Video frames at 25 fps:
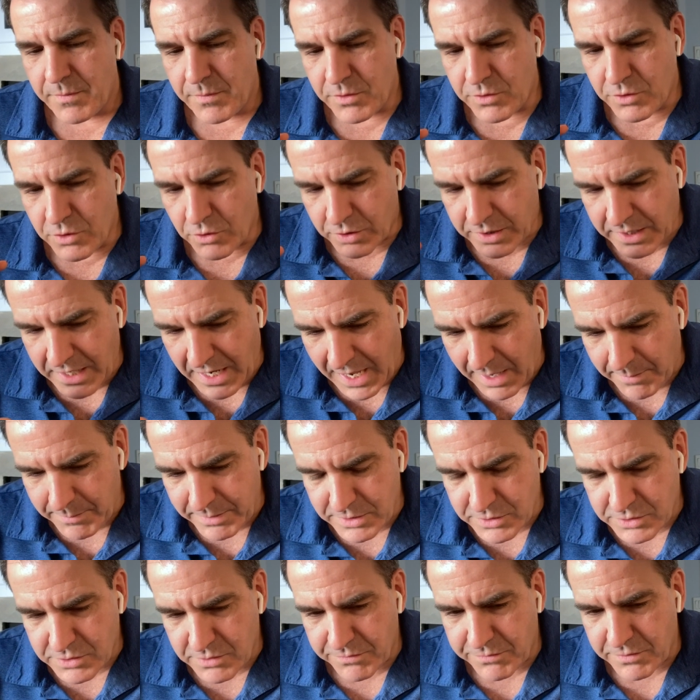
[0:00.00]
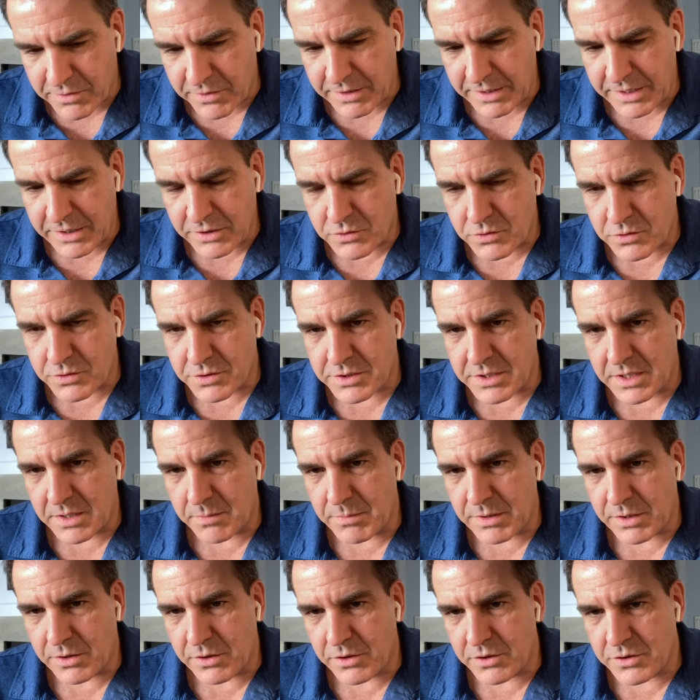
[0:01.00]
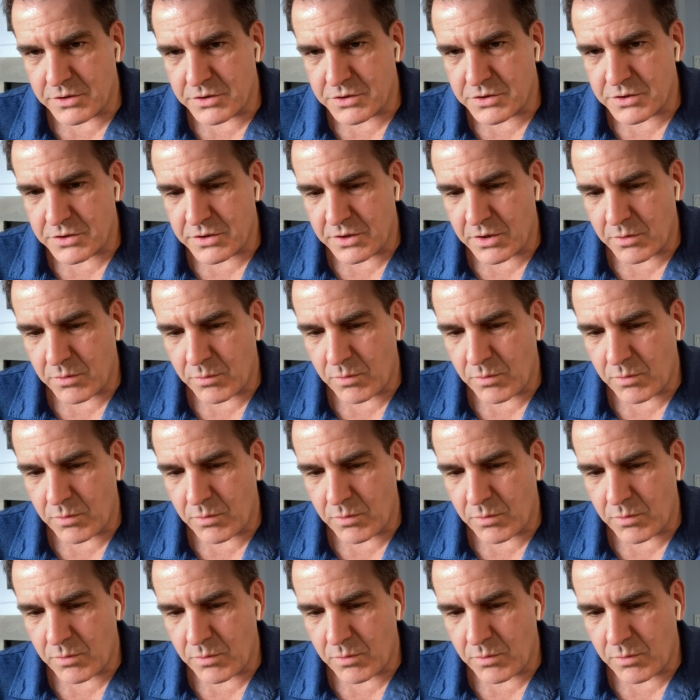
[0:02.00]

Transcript: Your comments are very interesting because,